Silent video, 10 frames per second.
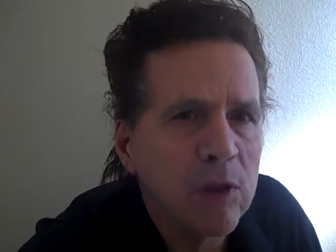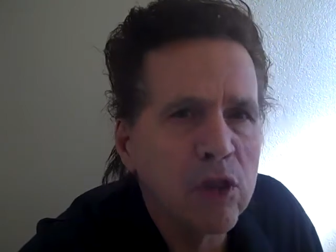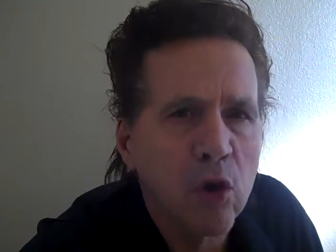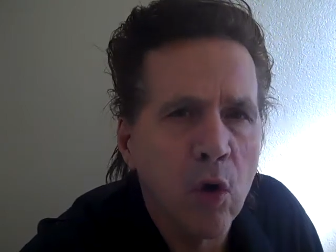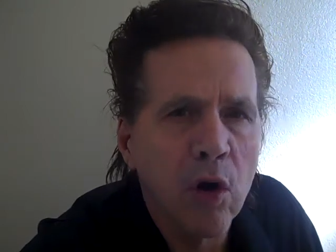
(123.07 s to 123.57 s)

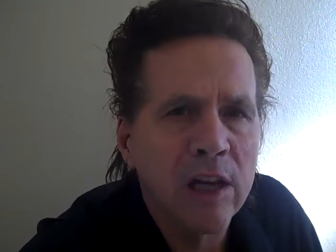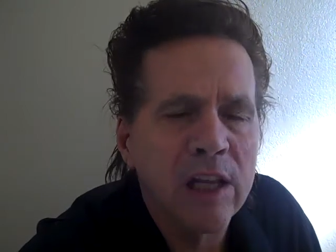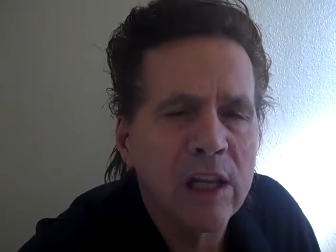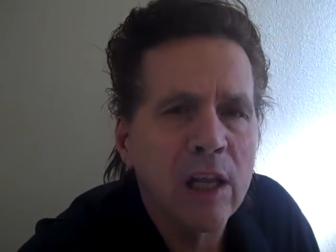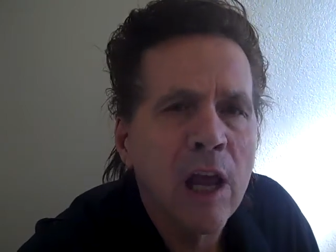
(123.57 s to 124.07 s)

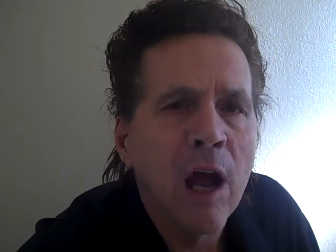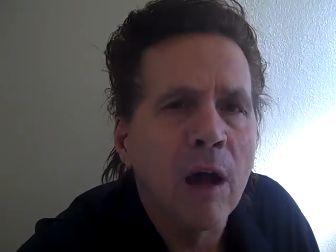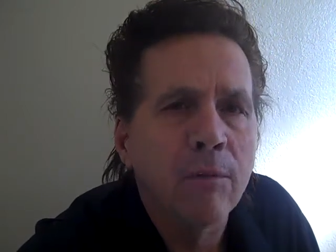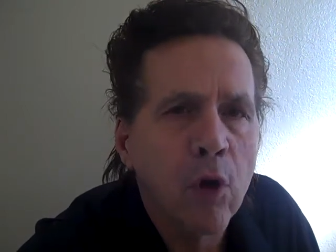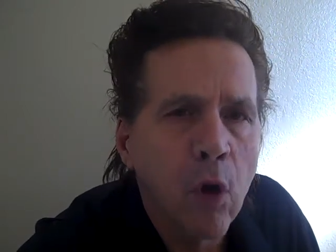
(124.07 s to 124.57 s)
majority
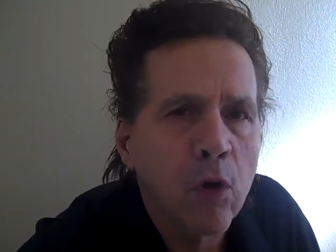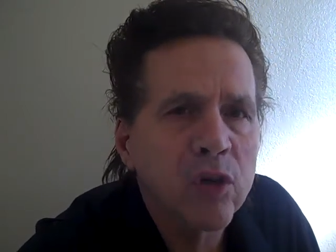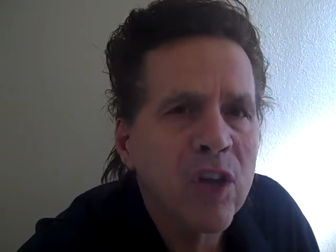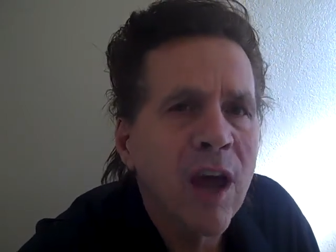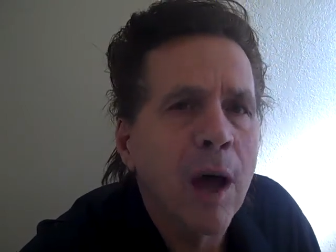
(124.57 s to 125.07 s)
of those